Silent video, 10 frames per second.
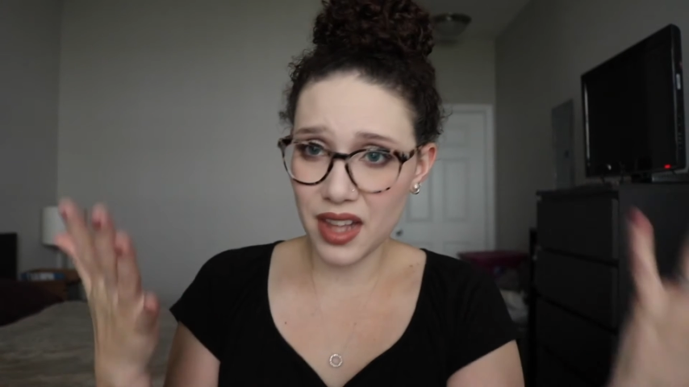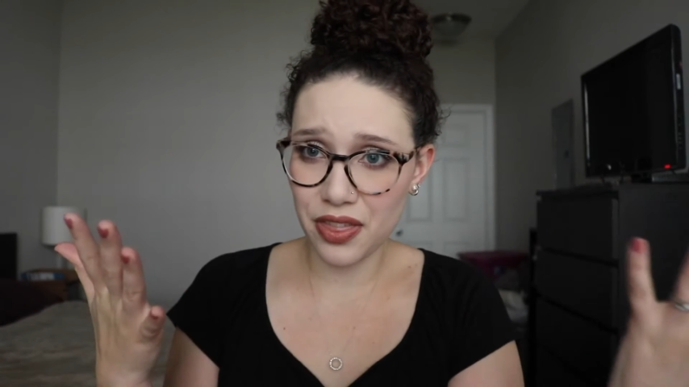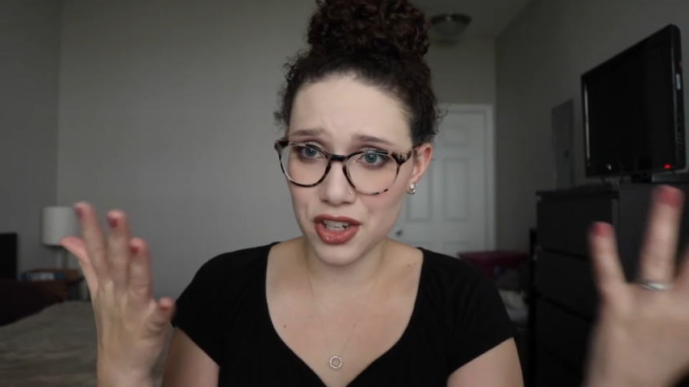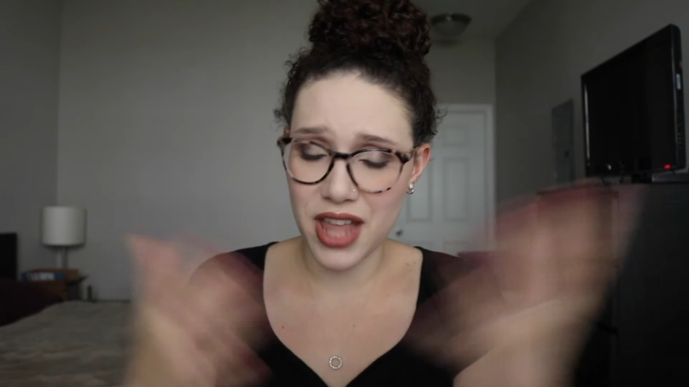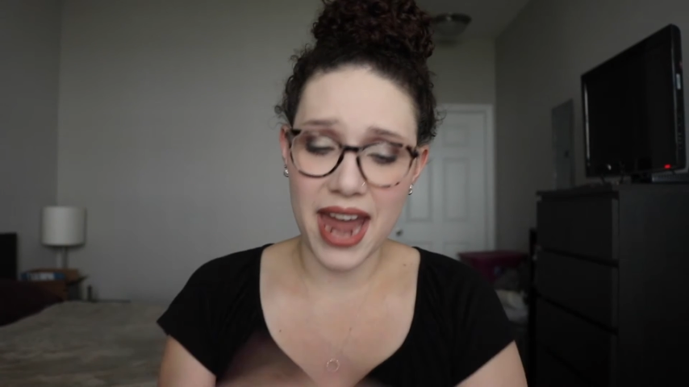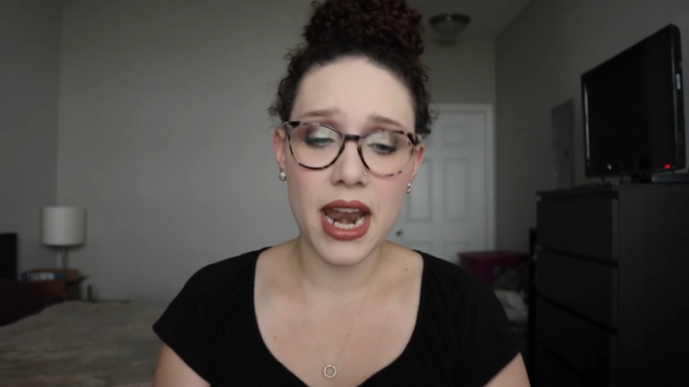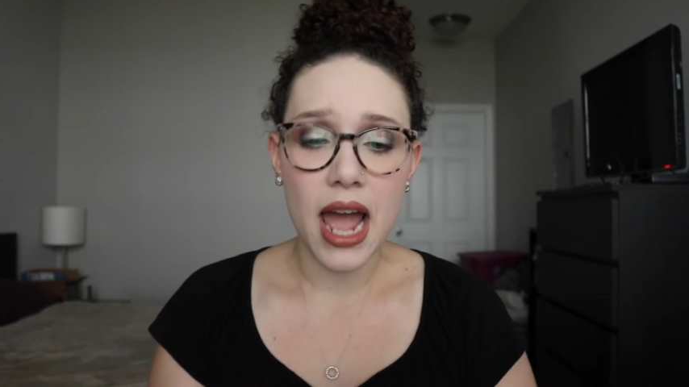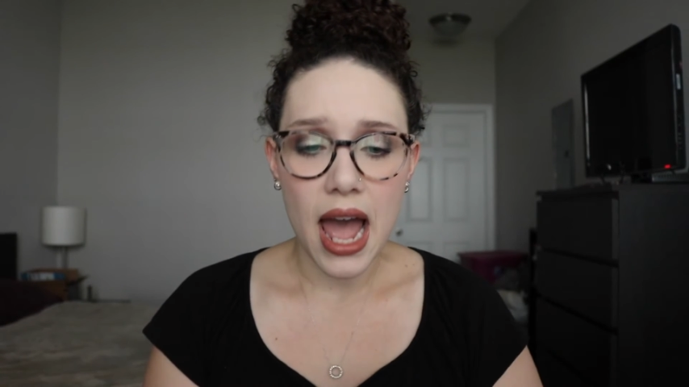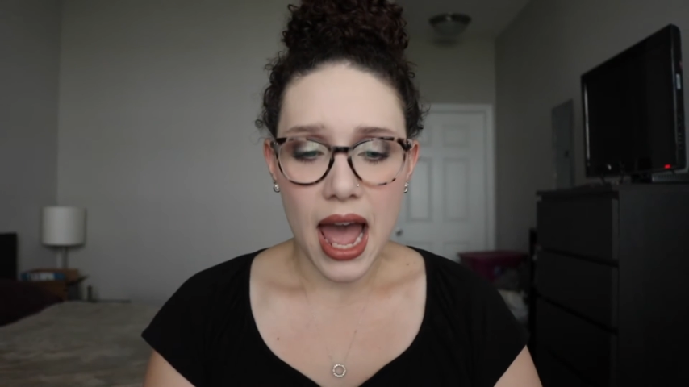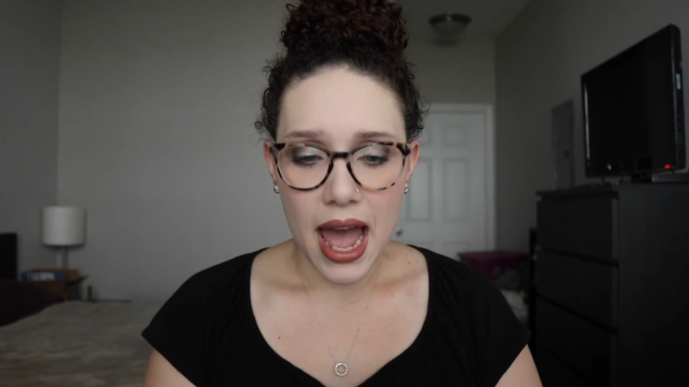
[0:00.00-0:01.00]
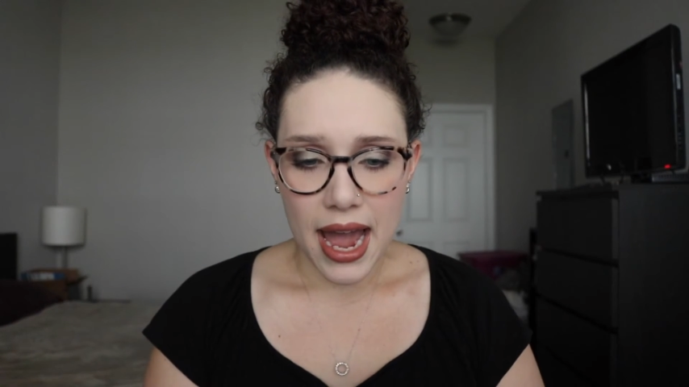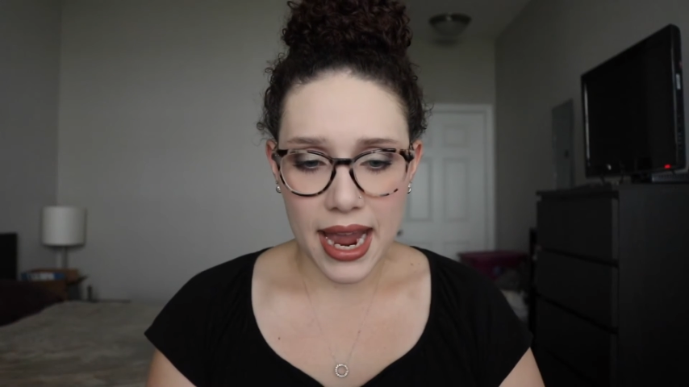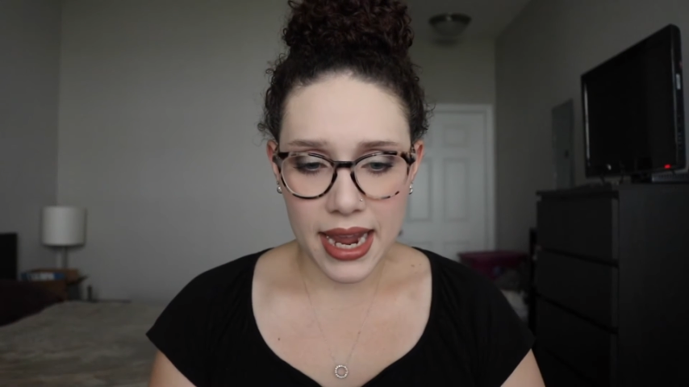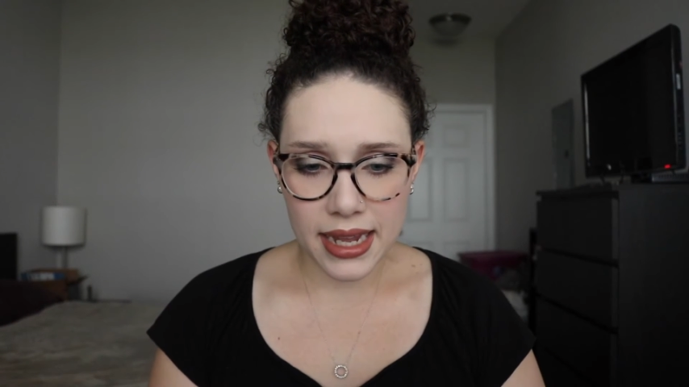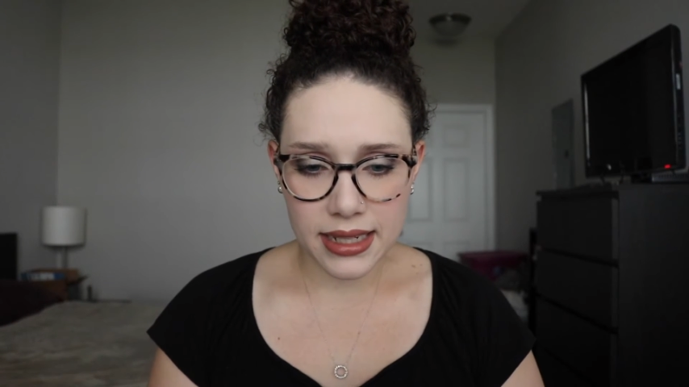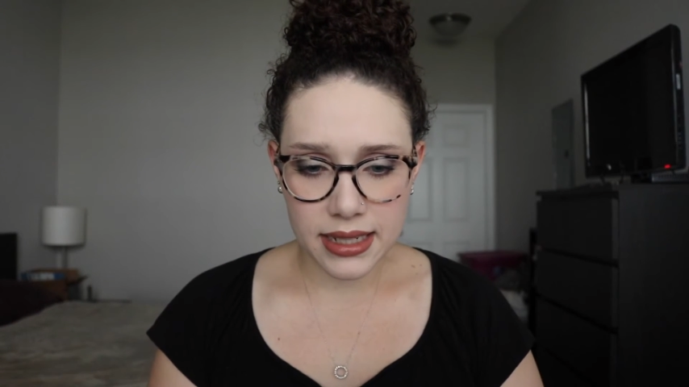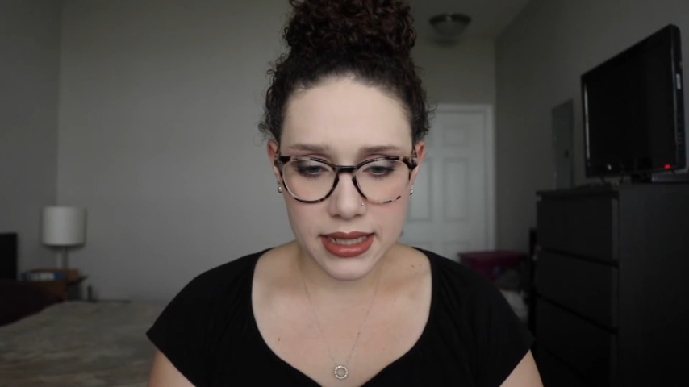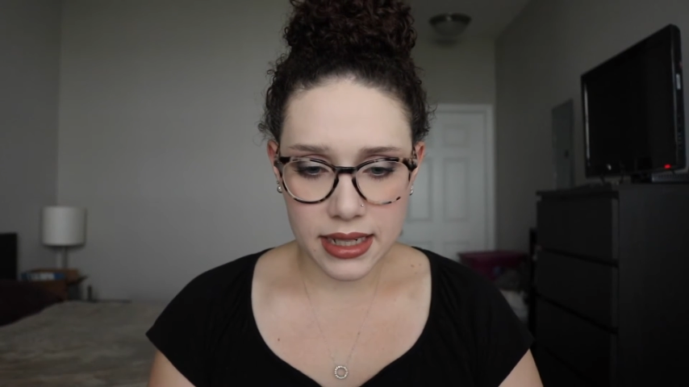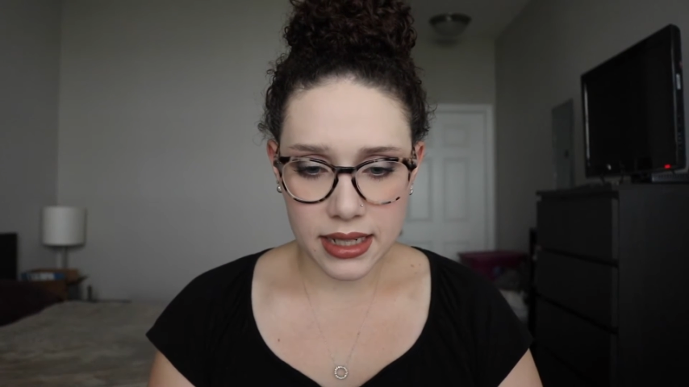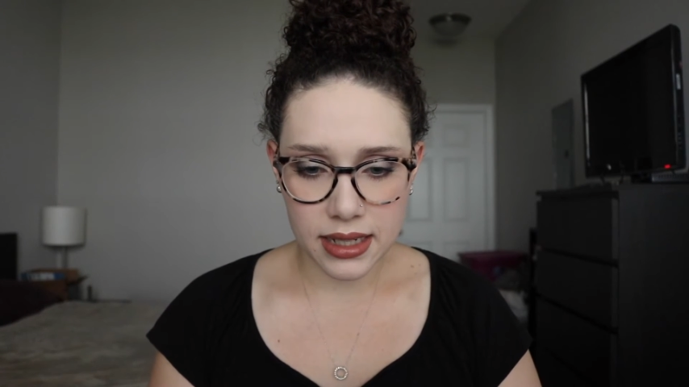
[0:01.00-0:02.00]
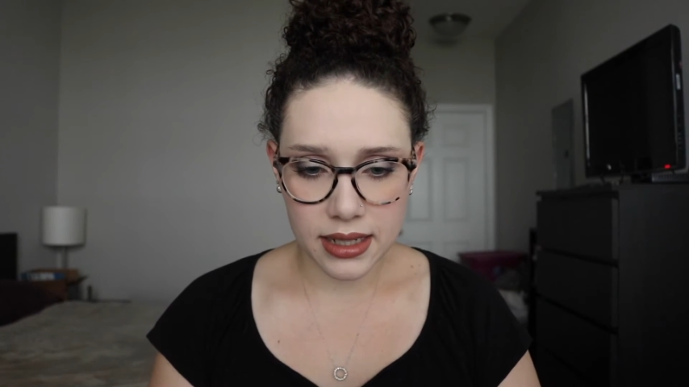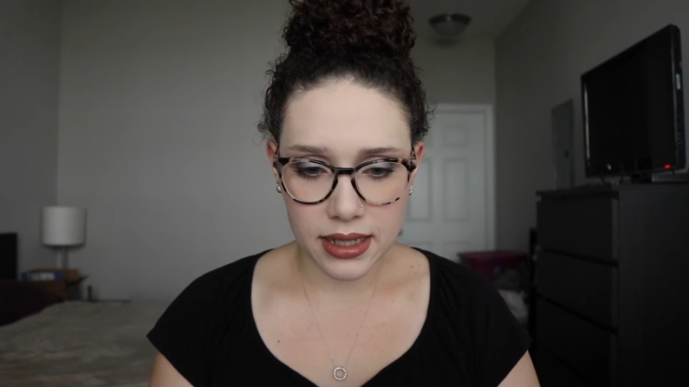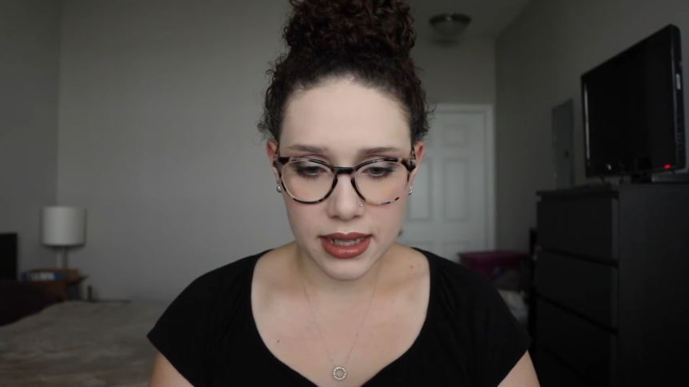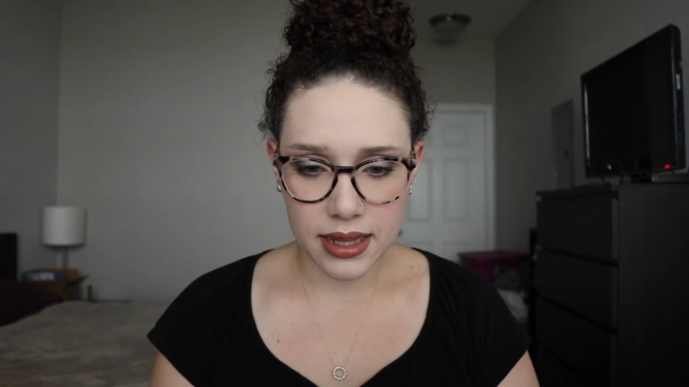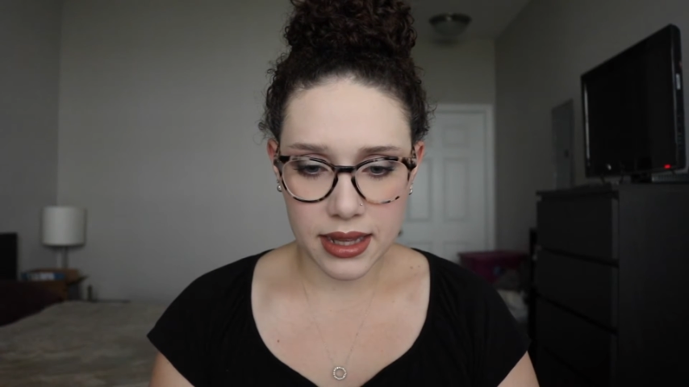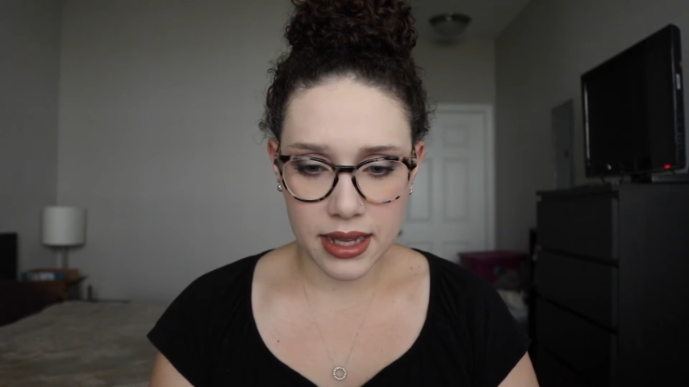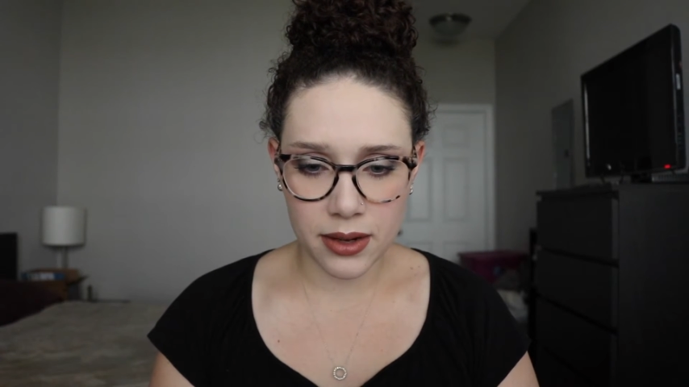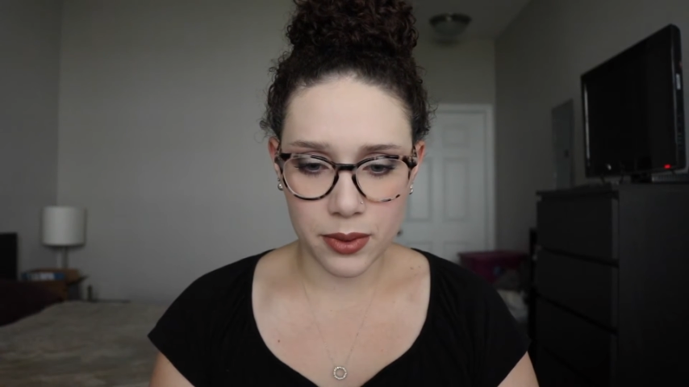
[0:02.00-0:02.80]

there's that. And there